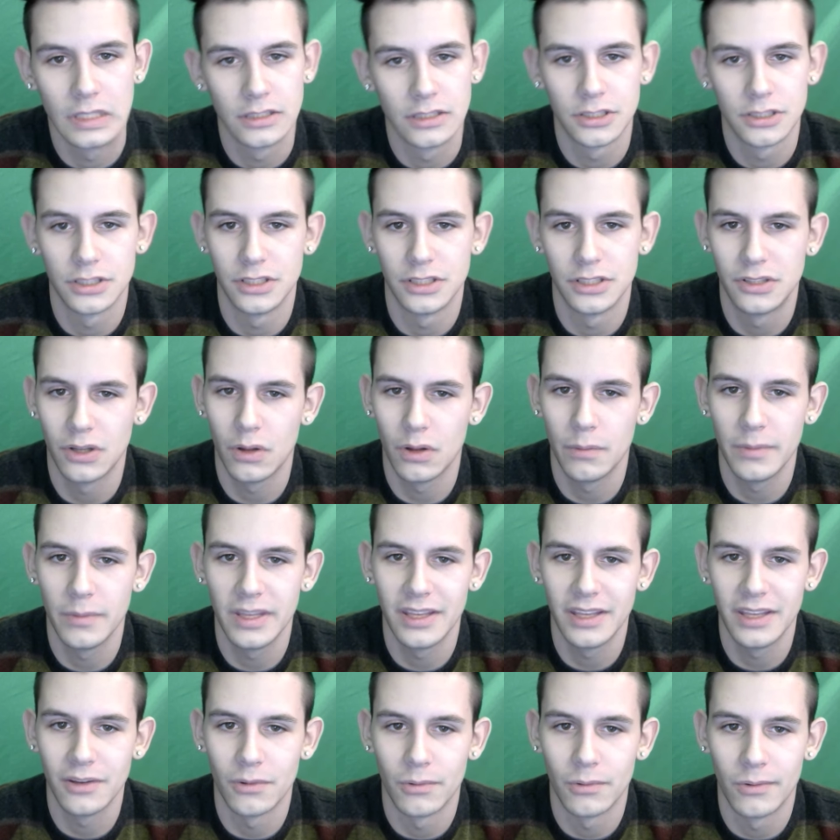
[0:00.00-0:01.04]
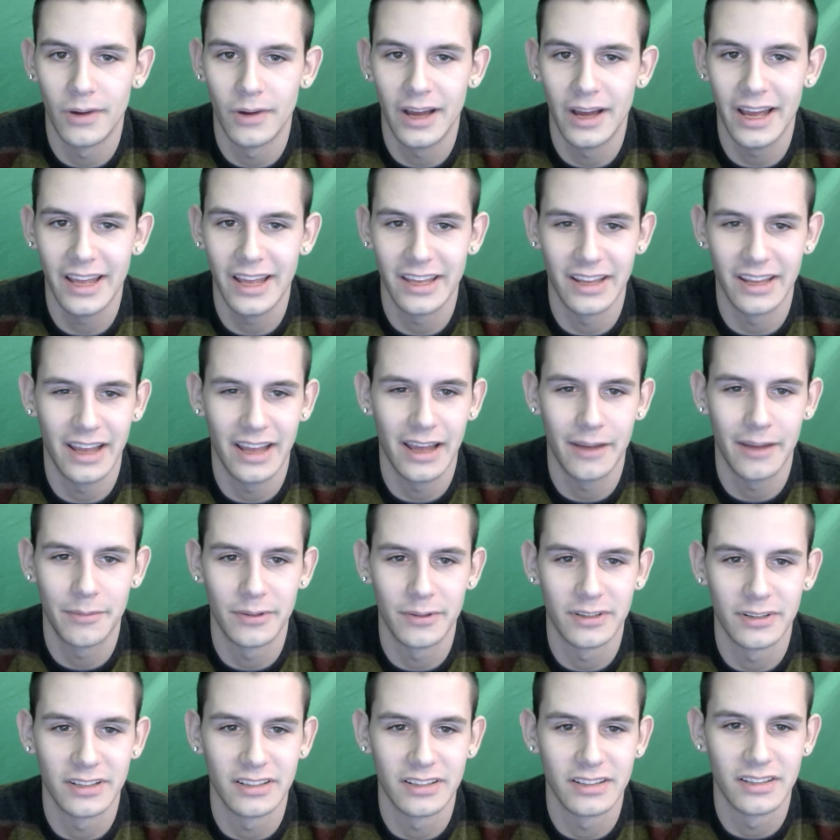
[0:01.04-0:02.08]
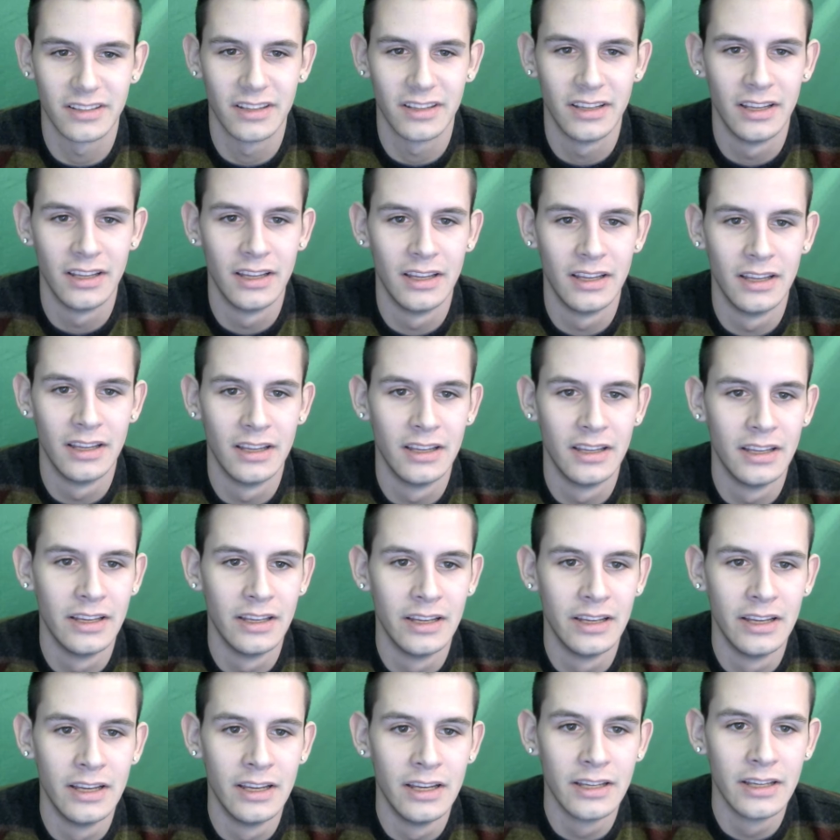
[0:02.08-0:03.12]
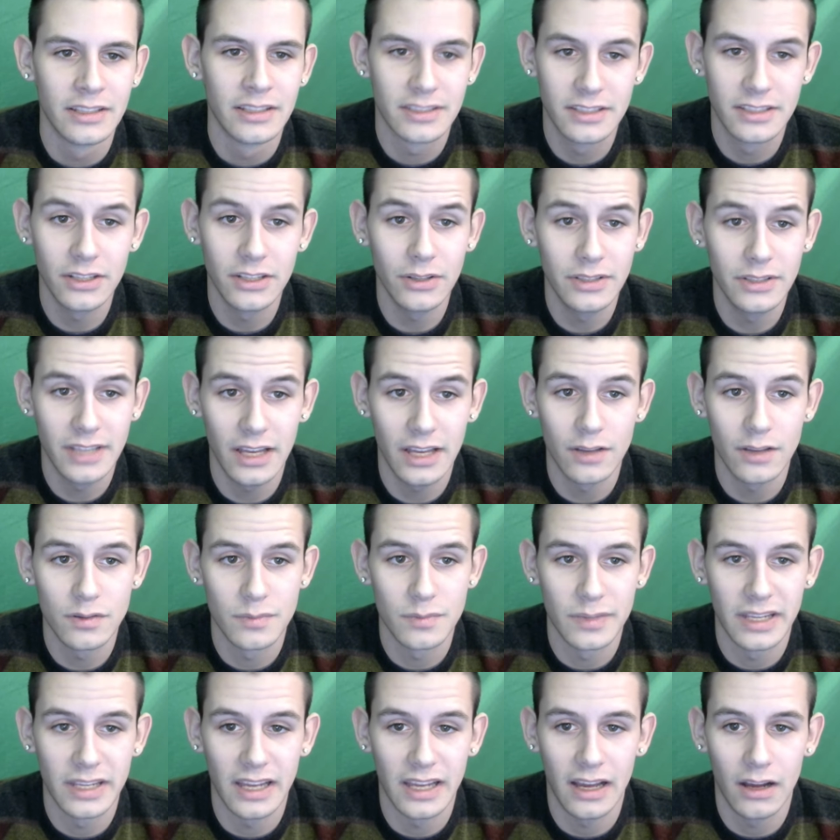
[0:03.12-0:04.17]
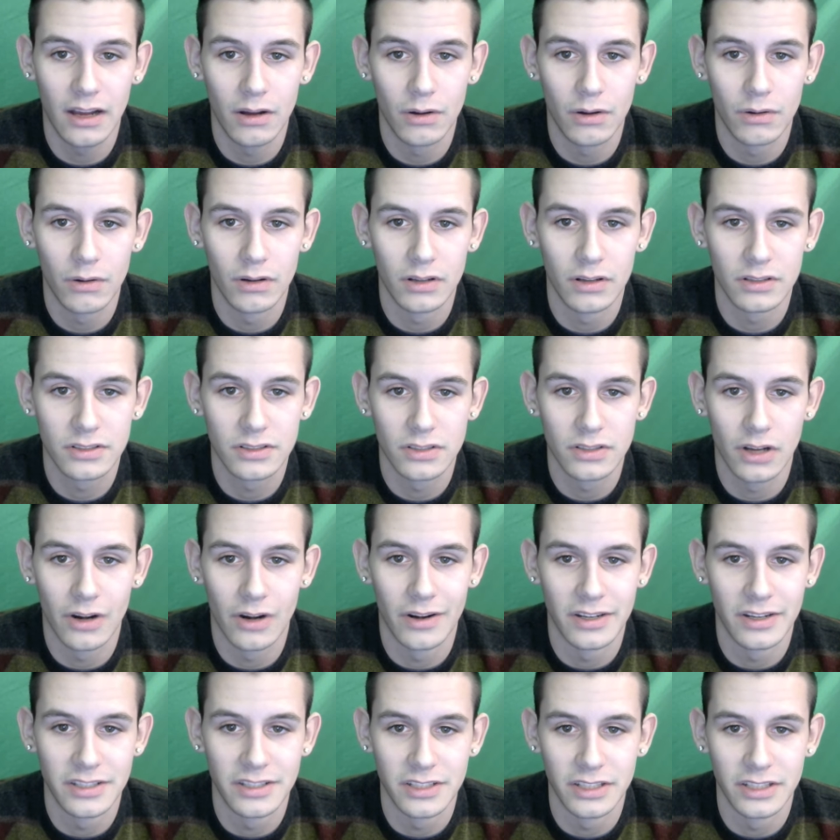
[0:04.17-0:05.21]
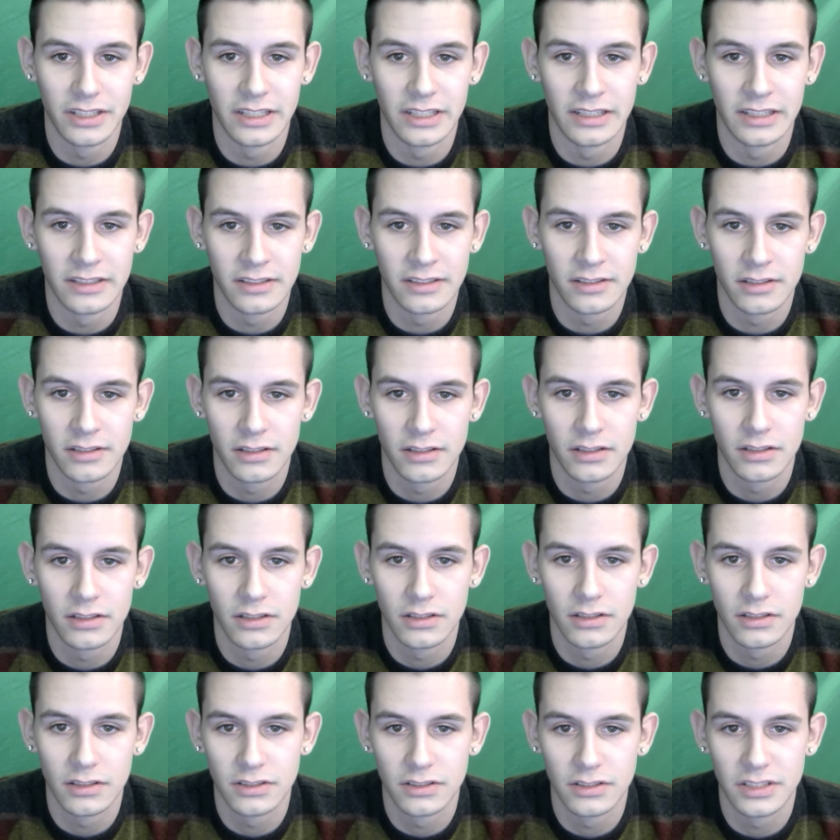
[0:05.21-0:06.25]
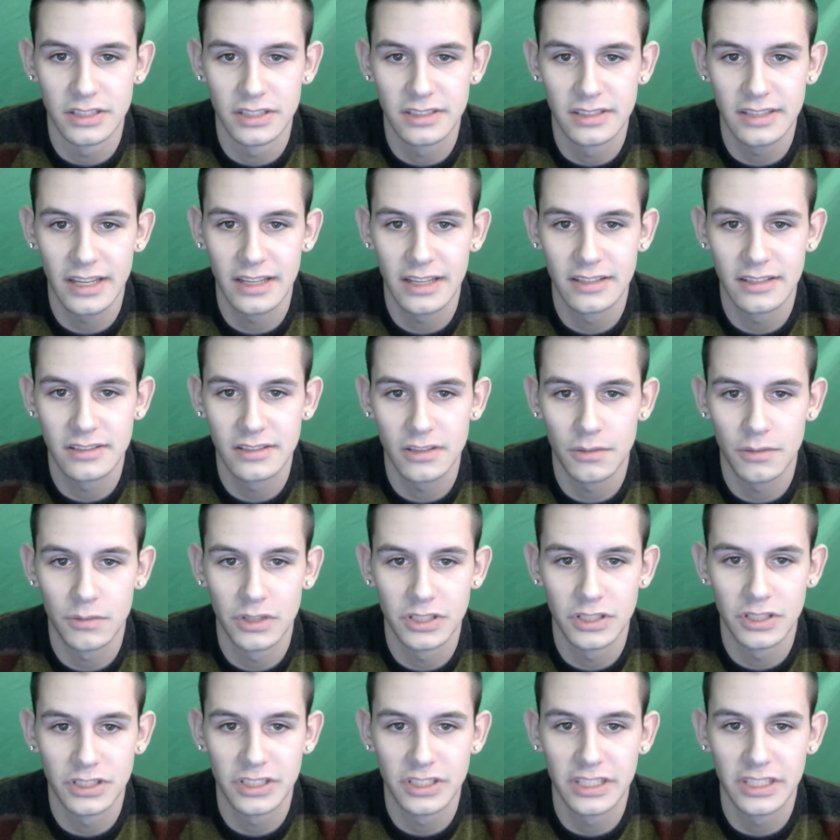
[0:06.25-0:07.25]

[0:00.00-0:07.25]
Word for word: She told me why it happened and still tells me how sorry she is. She said someone she